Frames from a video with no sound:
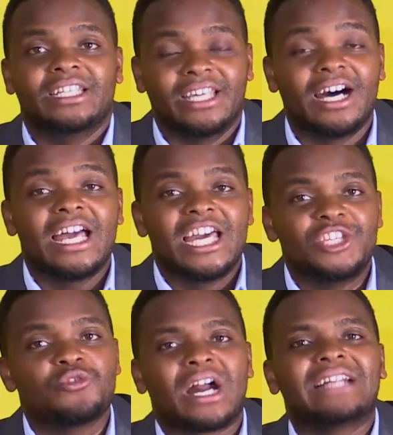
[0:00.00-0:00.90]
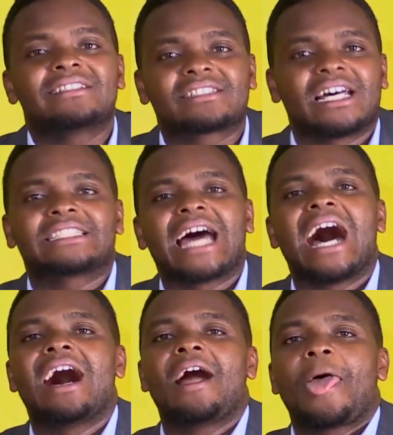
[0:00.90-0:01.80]
Yeah, you can't start
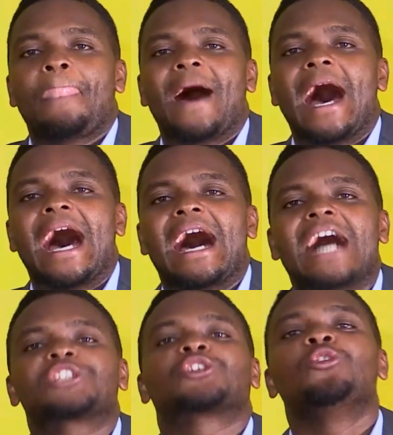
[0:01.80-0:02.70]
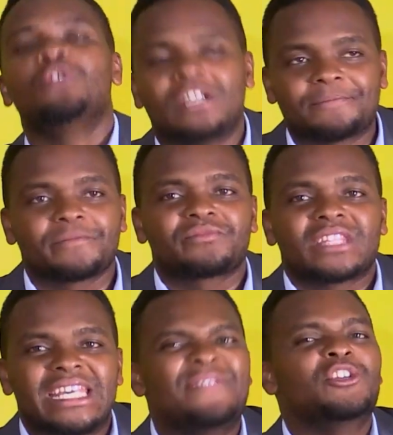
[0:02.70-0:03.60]
a school
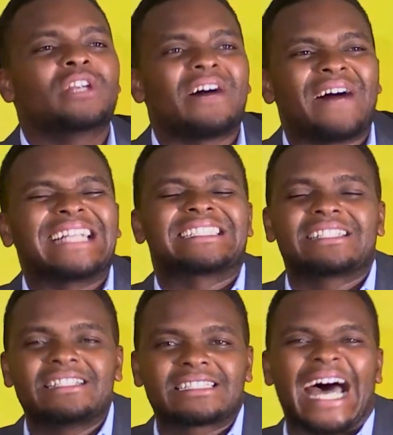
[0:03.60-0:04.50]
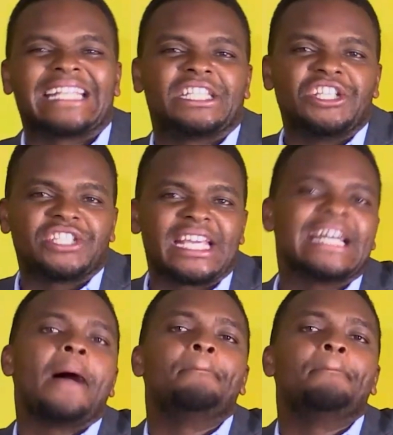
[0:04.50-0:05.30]
if you don't have at least a teaching